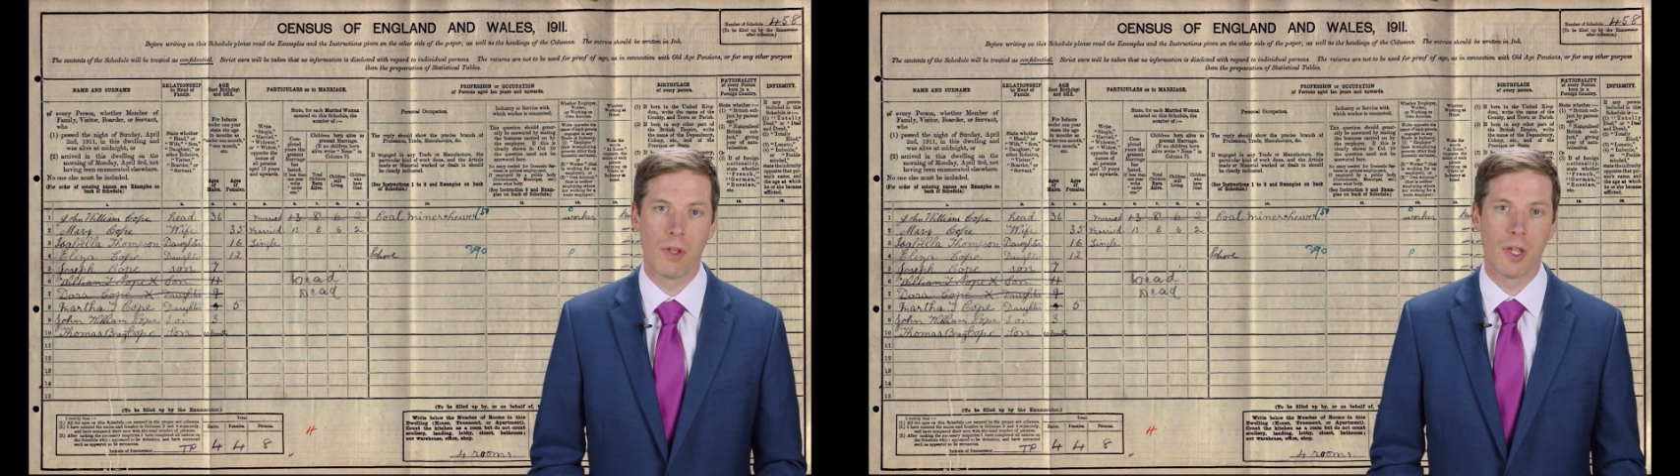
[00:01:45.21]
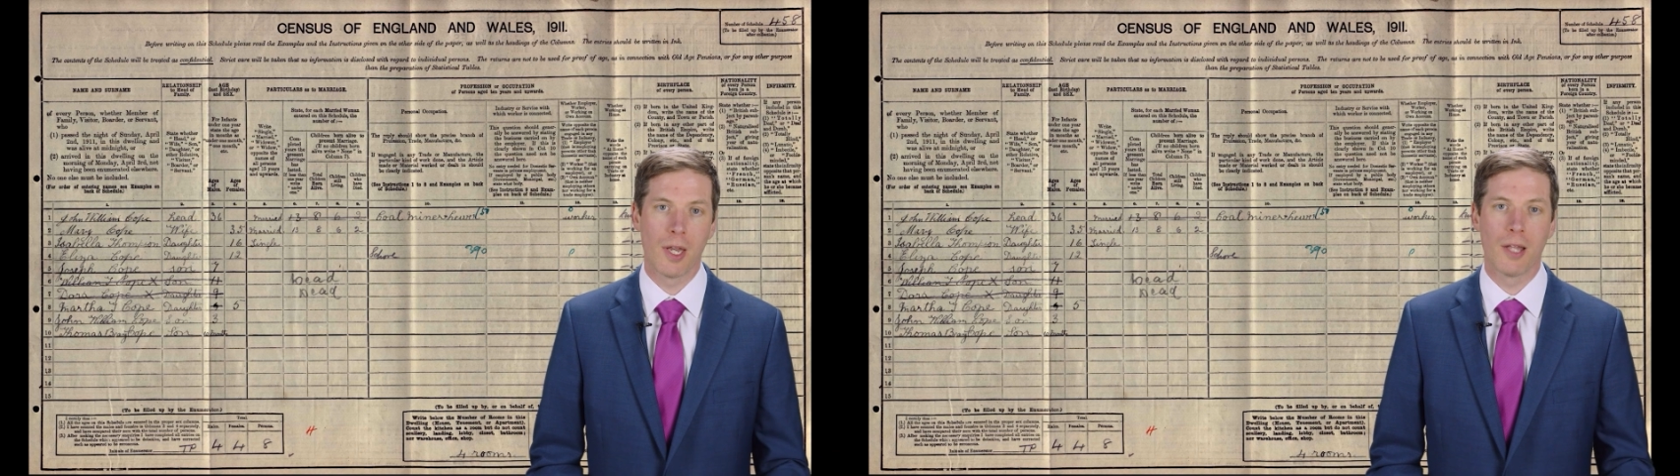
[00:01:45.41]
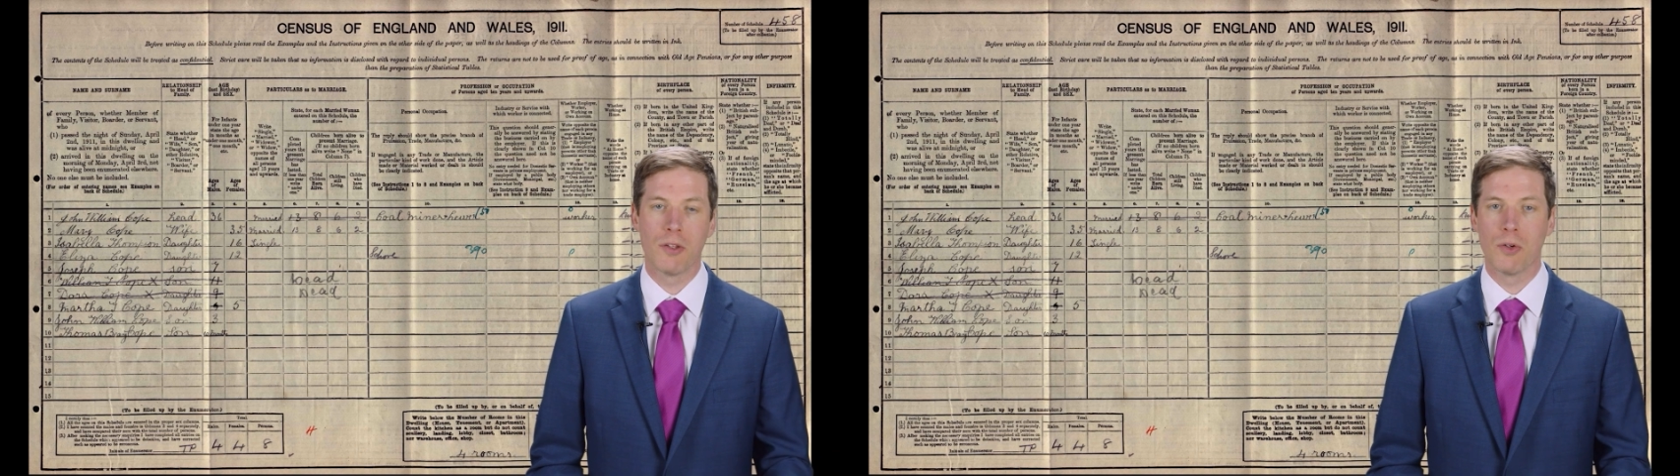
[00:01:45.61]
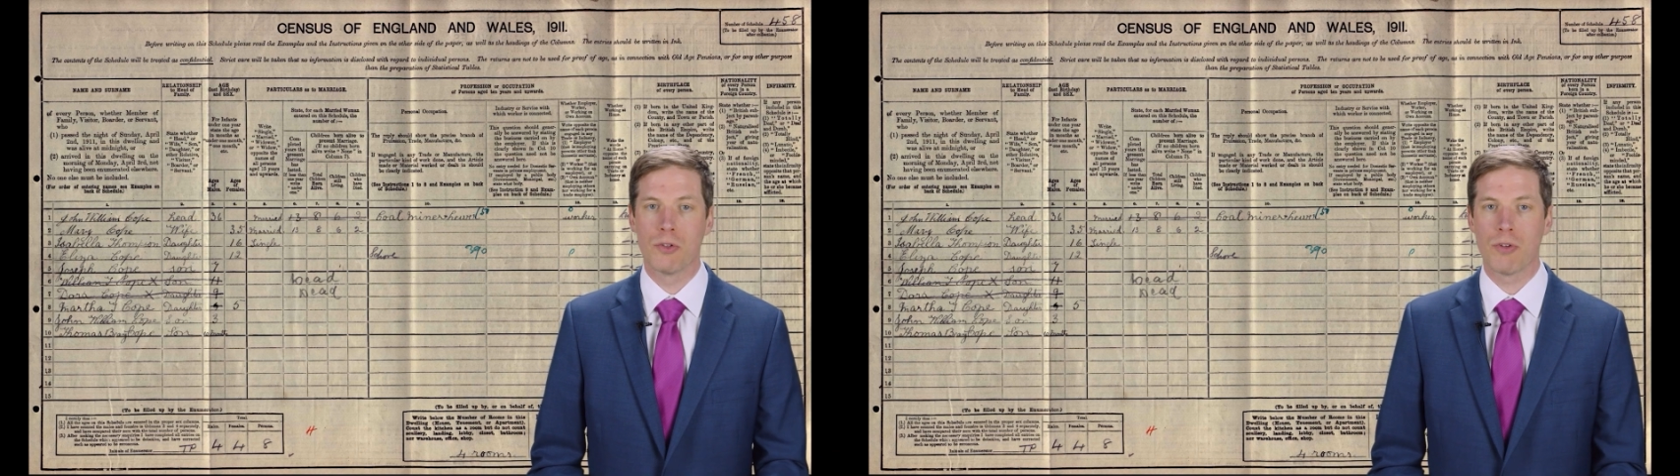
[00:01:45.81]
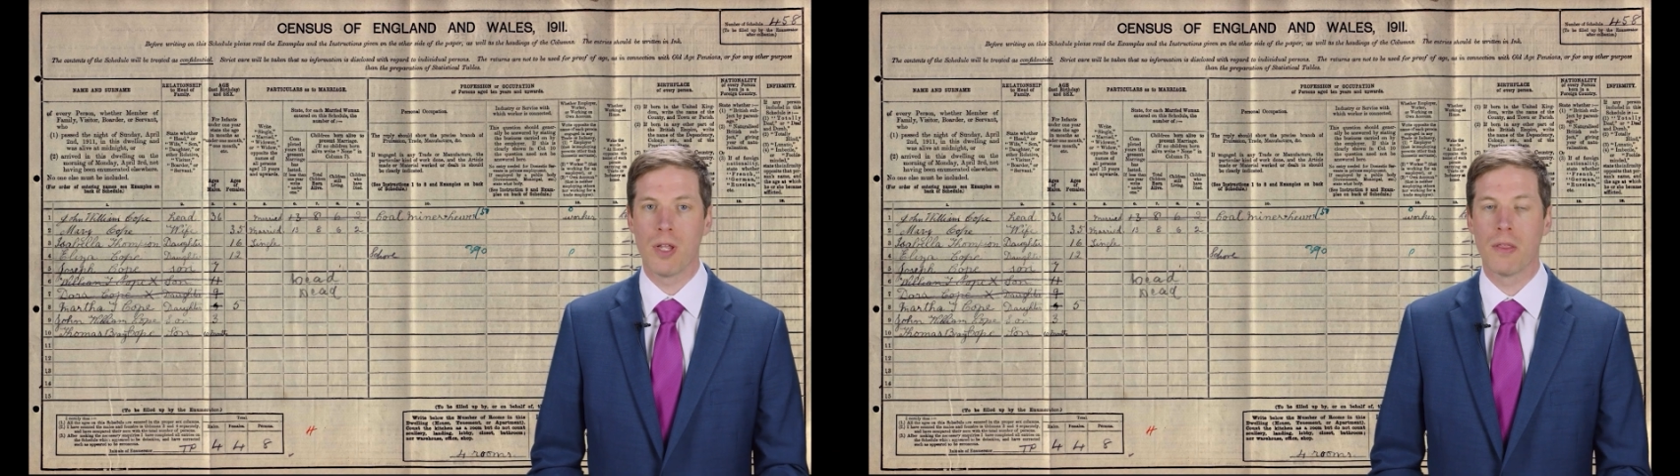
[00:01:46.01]
you can add to your
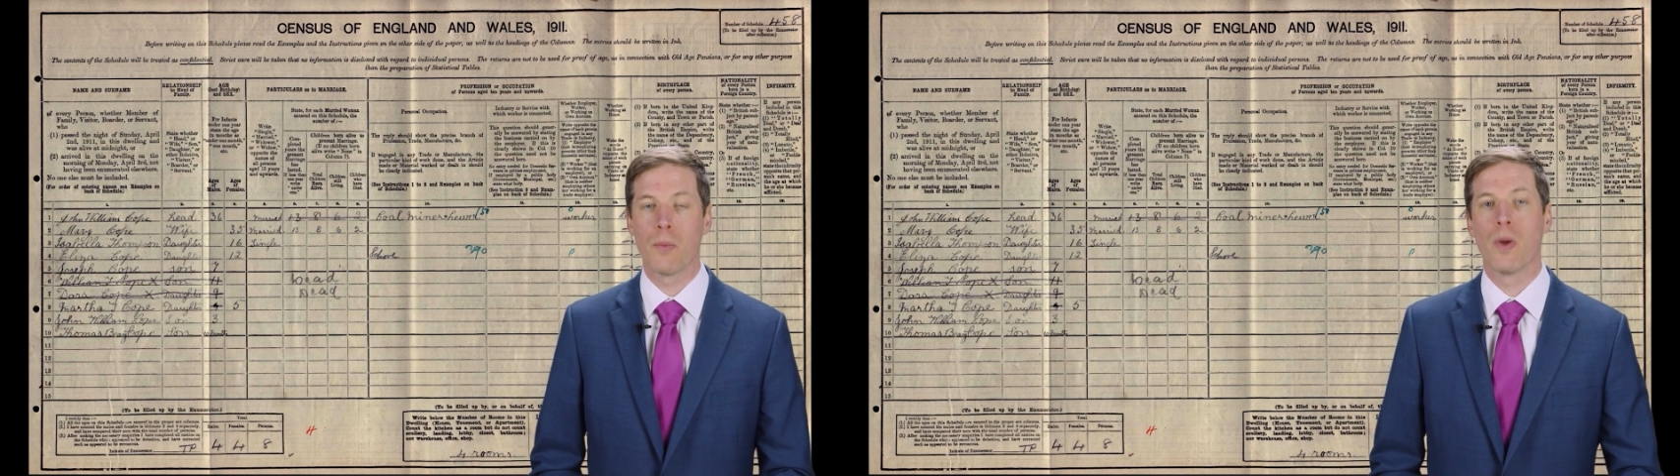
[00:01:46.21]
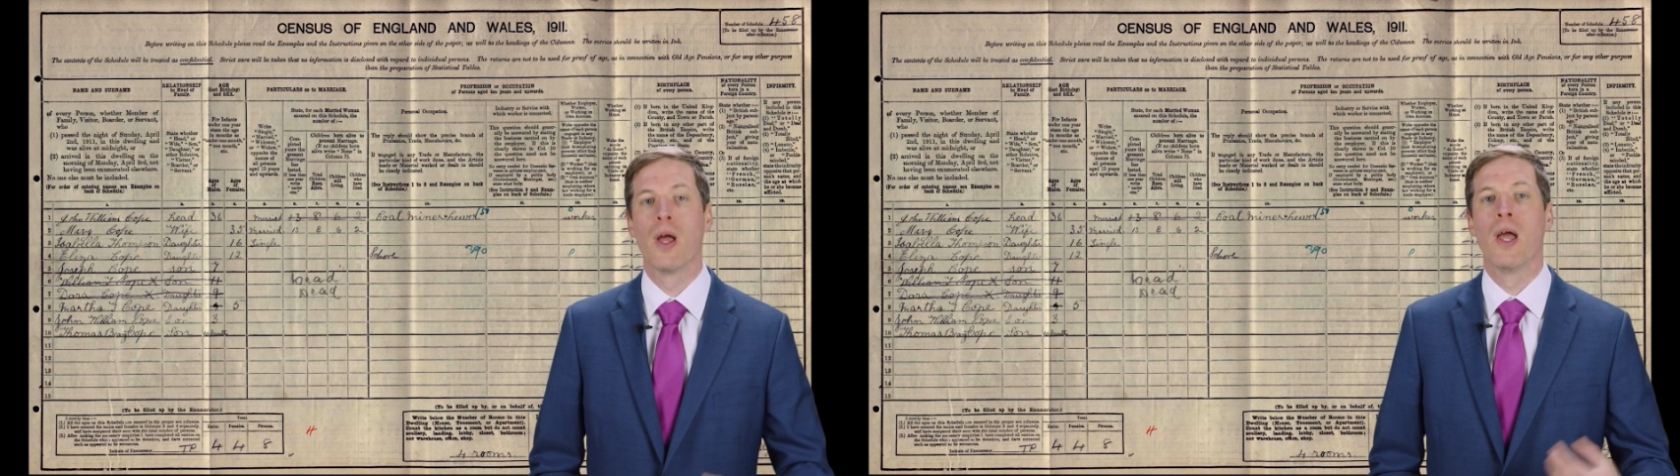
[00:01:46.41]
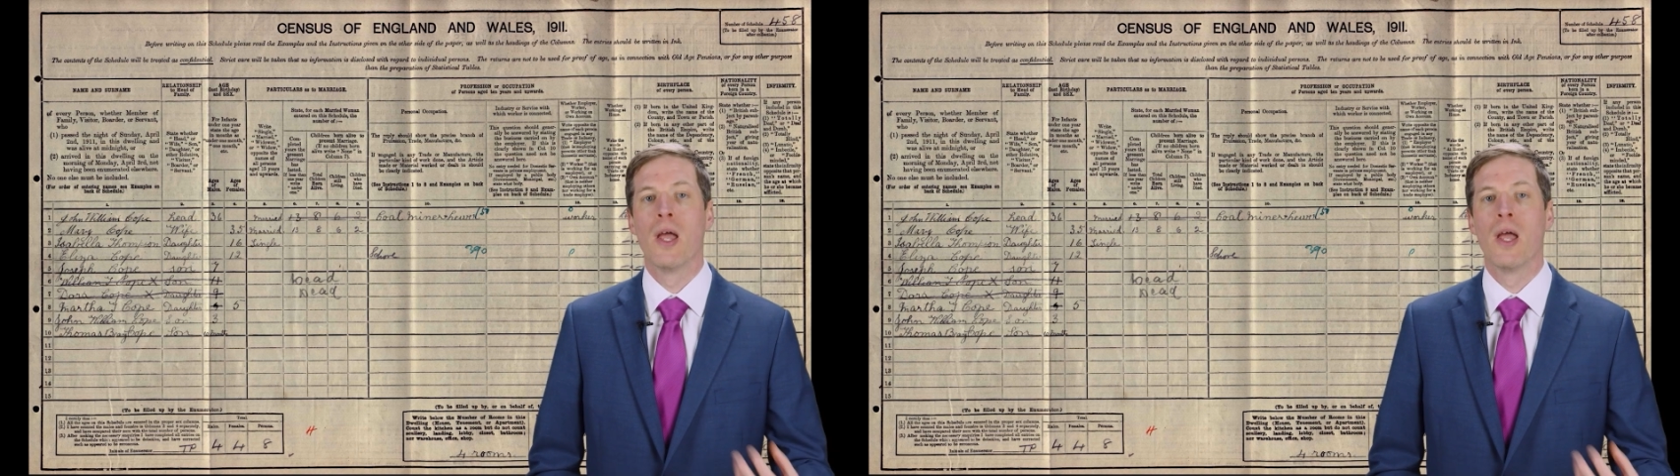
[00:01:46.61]
tree that were